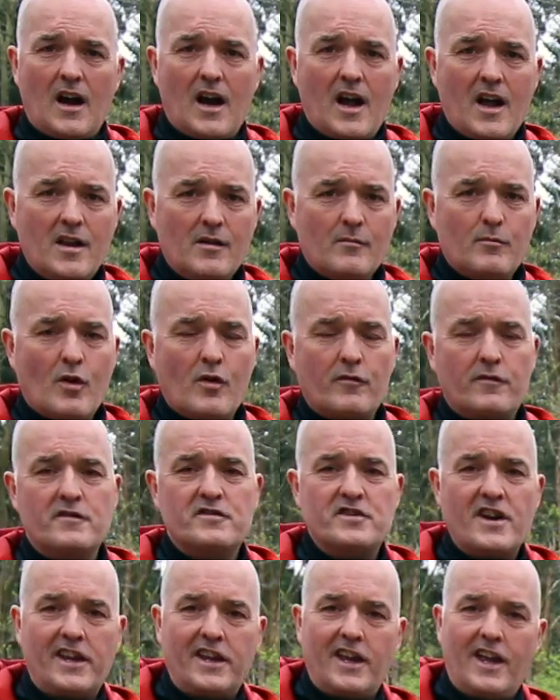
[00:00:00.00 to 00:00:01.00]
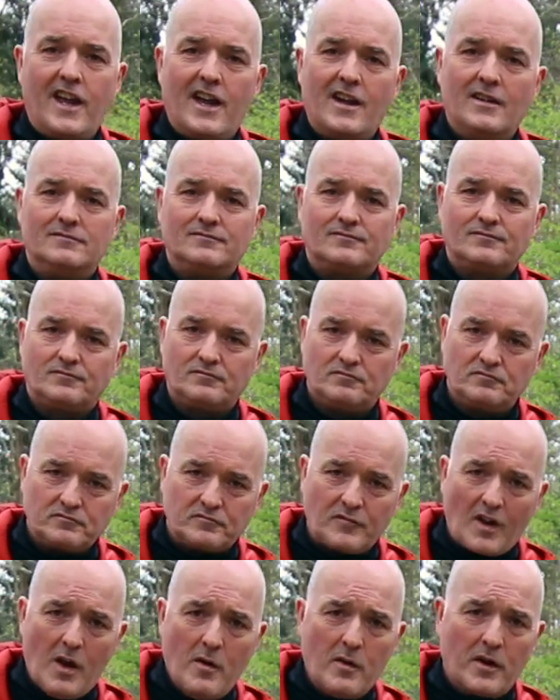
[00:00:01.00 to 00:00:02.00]
Hi, Paul from Trekkit here.
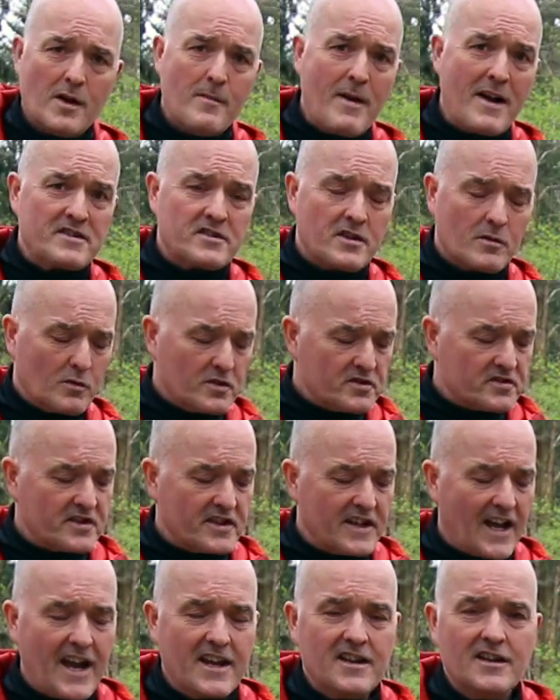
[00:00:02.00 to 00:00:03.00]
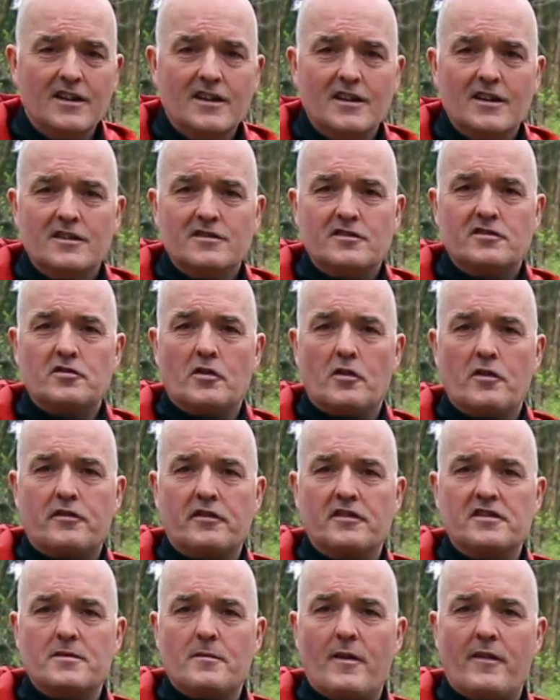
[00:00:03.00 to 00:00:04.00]
We've come out to the woods today to talk
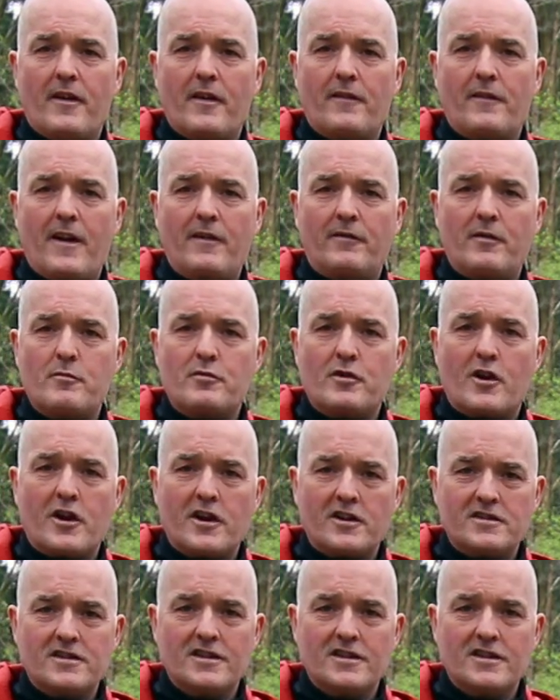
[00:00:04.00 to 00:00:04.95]
through some of our favourite product.